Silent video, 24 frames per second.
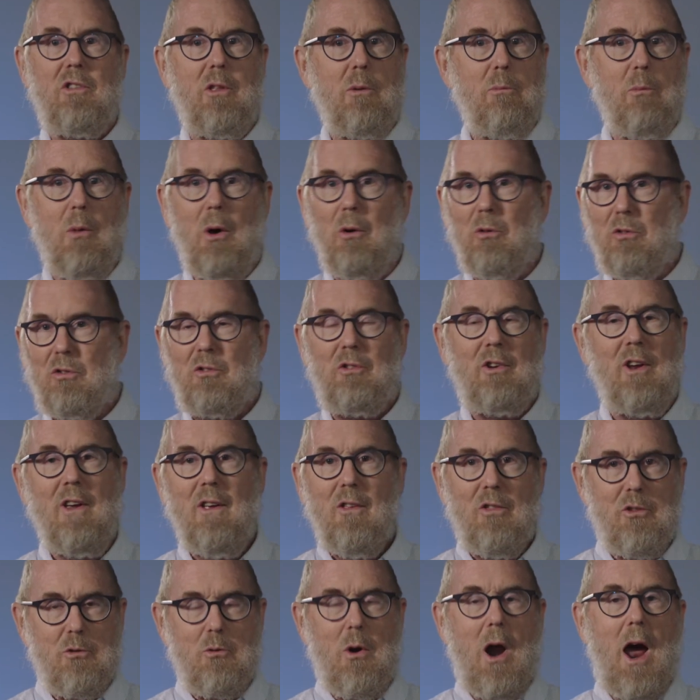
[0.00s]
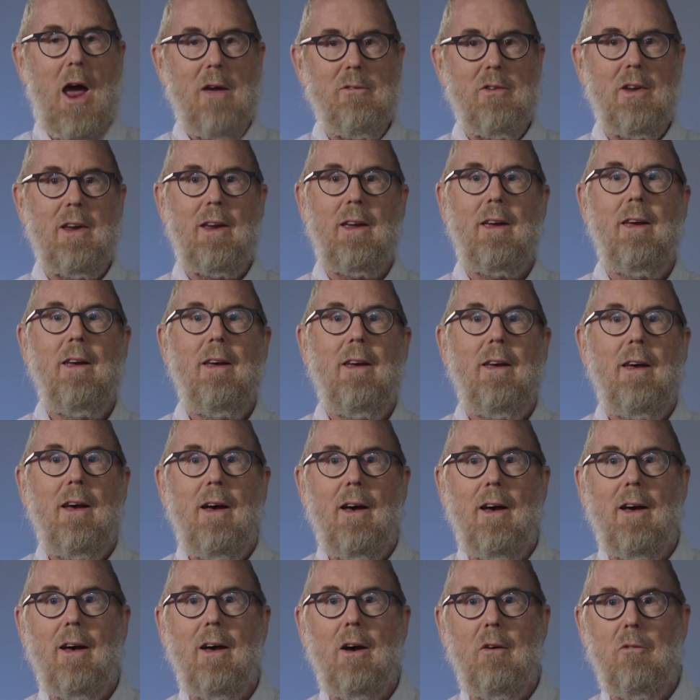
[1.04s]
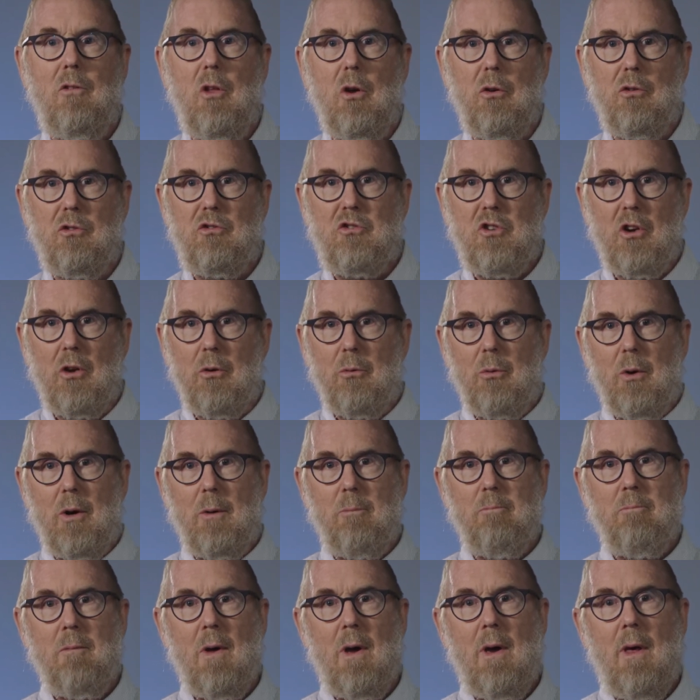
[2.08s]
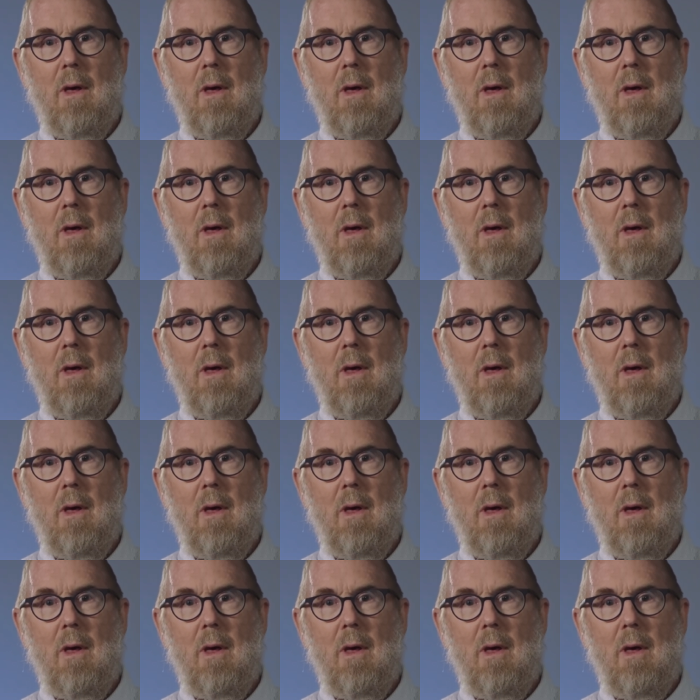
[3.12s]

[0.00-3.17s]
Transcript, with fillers: the most thriving of those children.